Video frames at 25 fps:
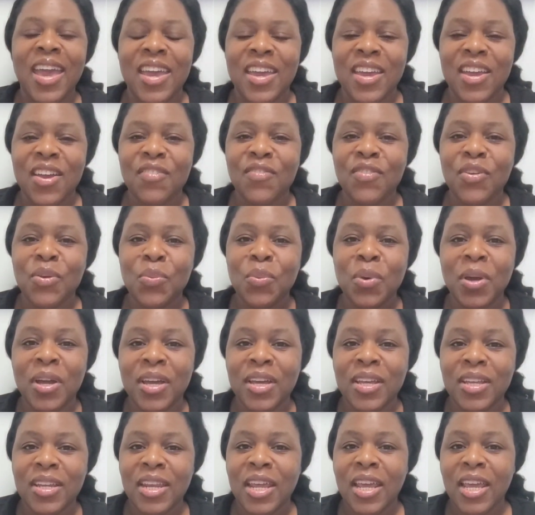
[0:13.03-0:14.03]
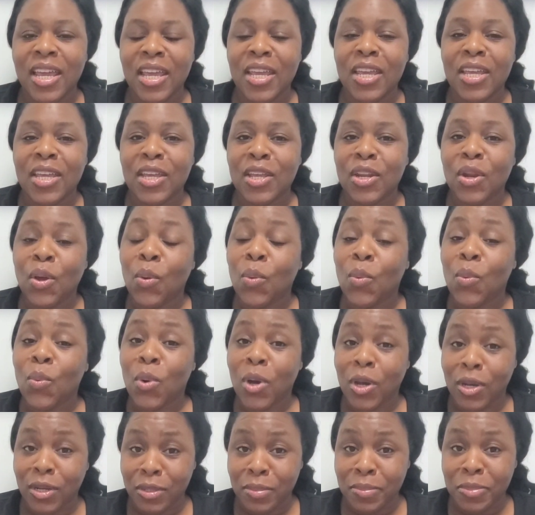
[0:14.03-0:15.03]
everyone, and
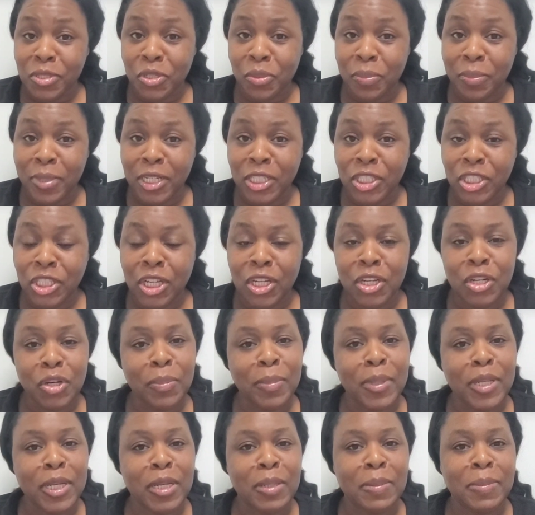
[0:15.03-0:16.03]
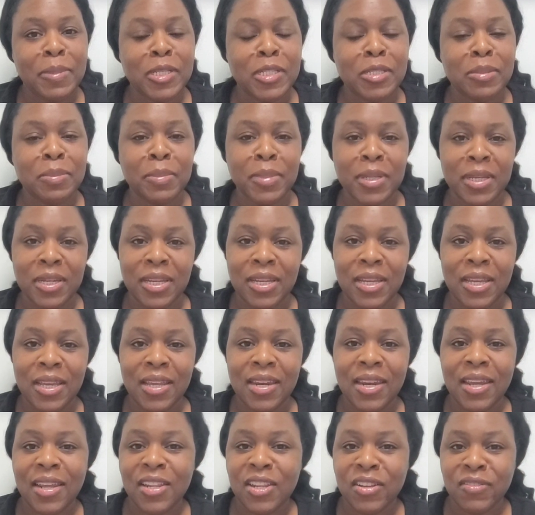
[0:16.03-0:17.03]
welcome to my channel. My name is Minnie
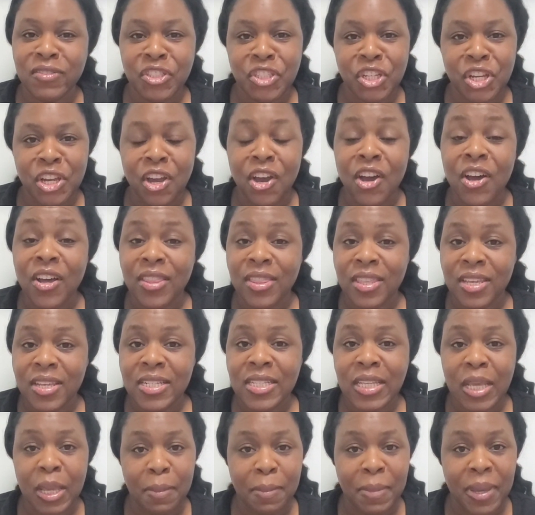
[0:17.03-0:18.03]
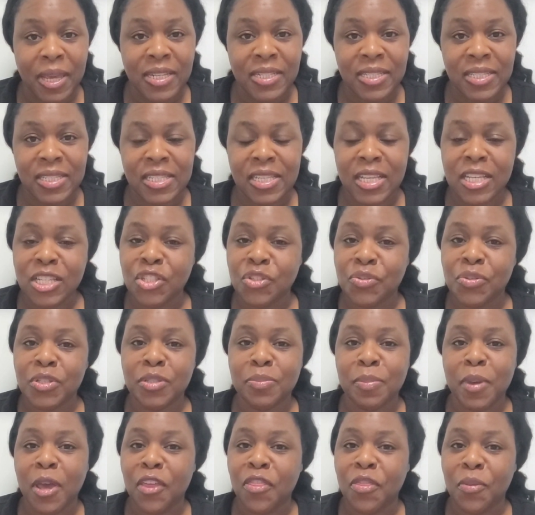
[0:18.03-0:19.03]
and I love sharing all things handbags,
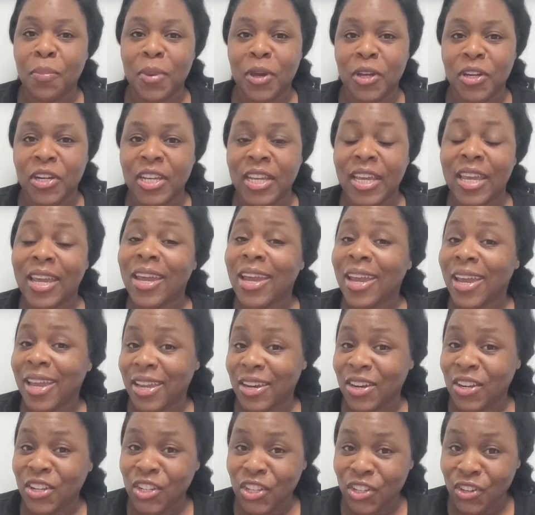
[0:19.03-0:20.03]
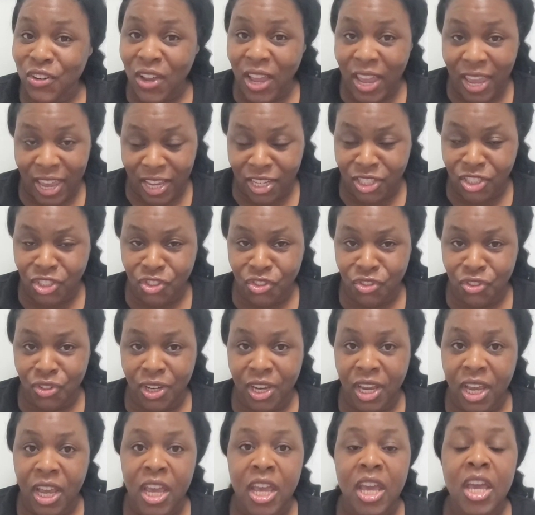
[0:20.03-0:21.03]
accessories, bath and body care, and a little
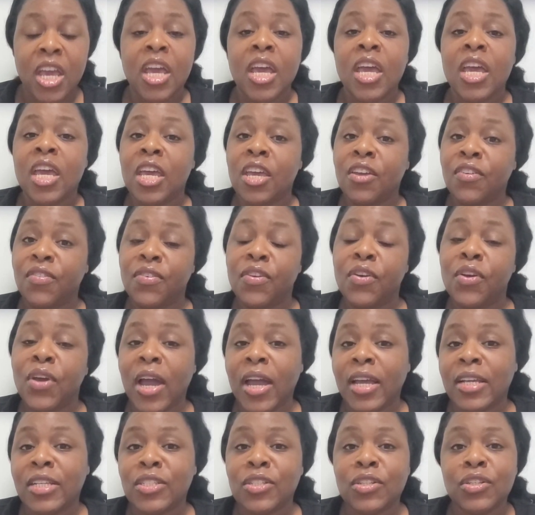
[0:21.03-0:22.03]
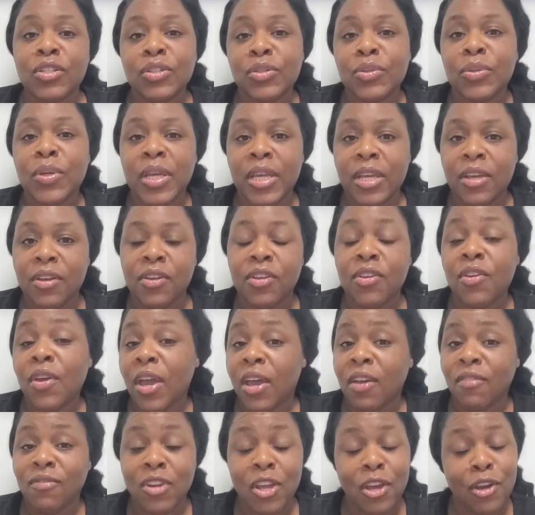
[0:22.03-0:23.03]
extra. If you guys are new here and you
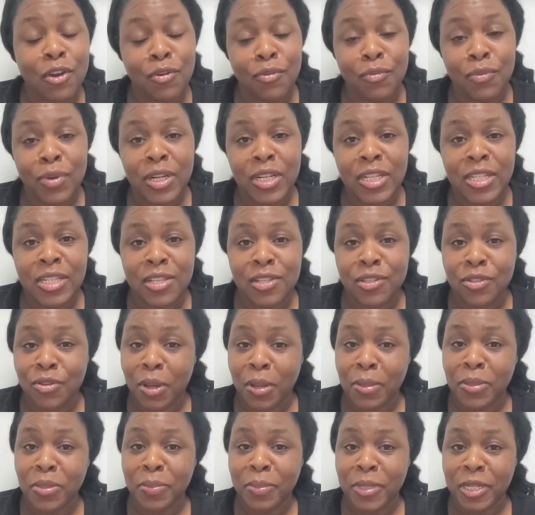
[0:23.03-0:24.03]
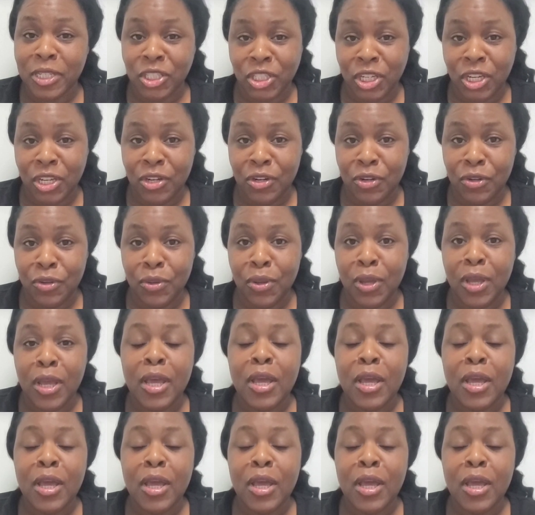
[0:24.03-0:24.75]
have not already subscribed to my channel,